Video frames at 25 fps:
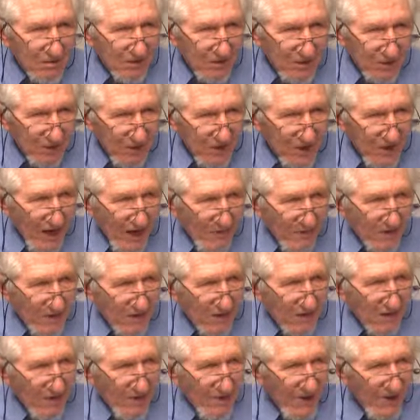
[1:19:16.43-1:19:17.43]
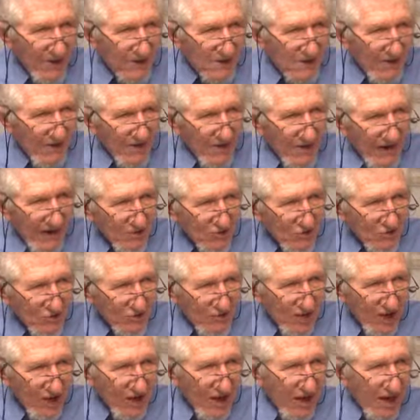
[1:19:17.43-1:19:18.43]
because that was on the basis of natural
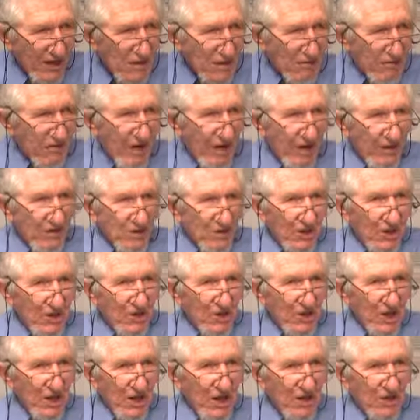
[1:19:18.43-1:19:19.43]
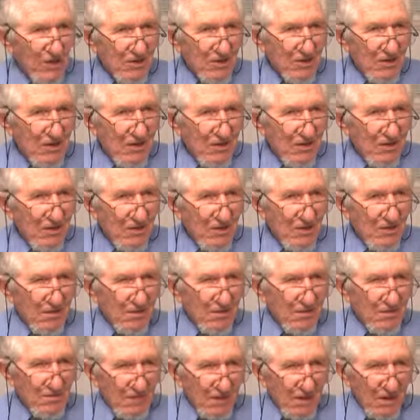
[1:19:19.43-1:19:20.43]
right. Natural right was unchanged.
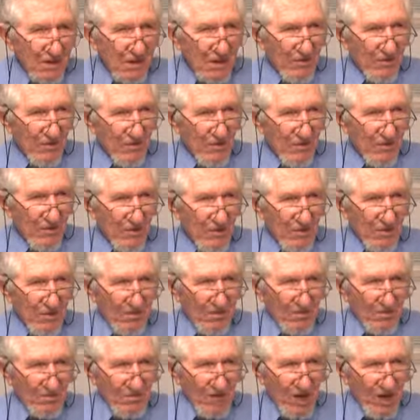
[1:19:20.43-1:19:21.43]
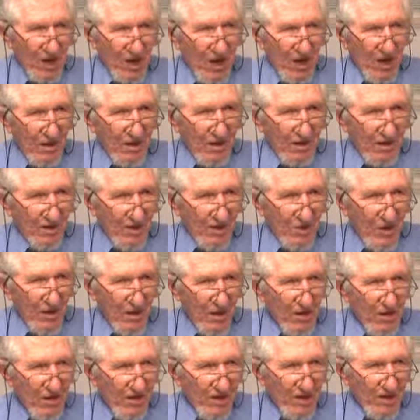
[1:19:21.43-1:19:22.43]
It comes from God, the
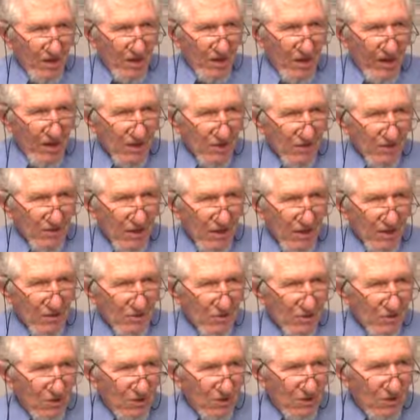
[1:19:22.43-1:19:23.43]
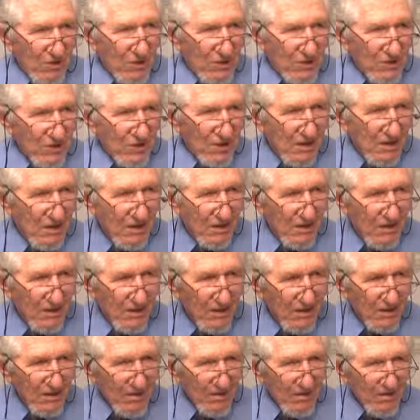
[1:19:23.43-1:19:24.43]
creator of the natural laws.
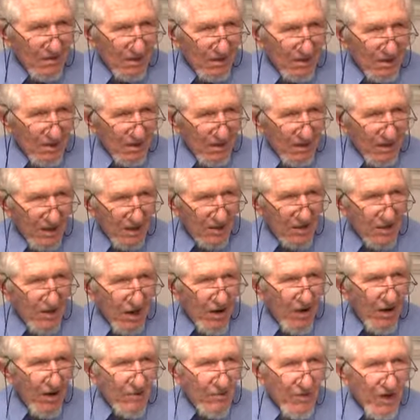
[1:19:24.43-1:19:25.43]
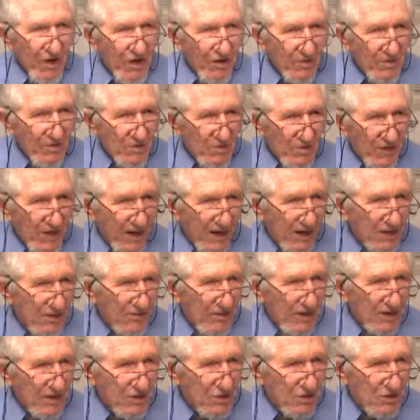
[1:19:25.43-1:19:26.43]
But historic right was by
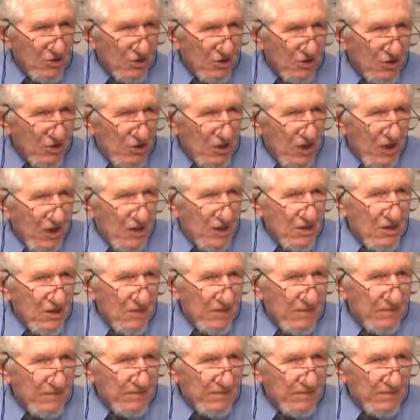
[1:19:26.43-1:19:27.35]
convention. You could change it.